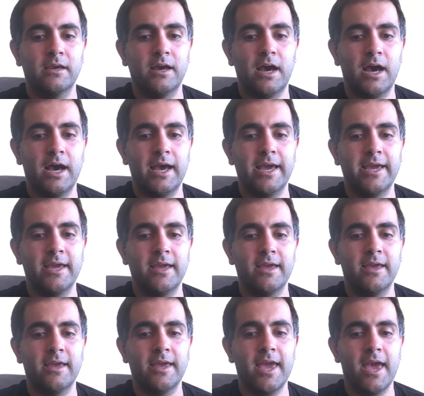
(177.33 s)
I,
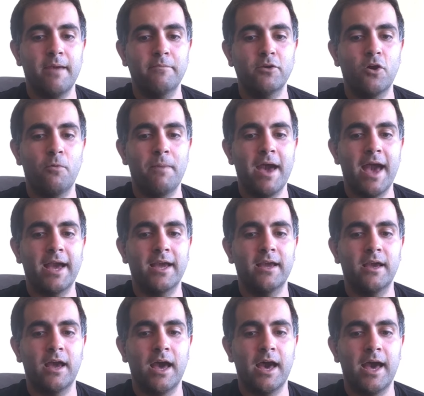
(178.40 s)
M, go back.
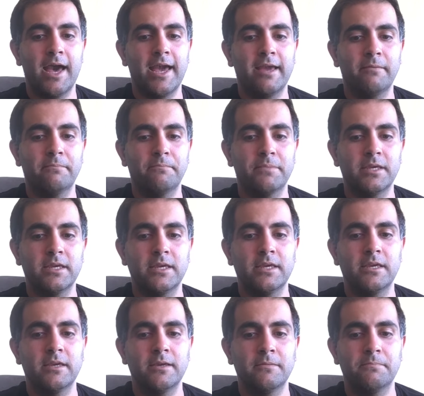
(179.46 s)
I, P,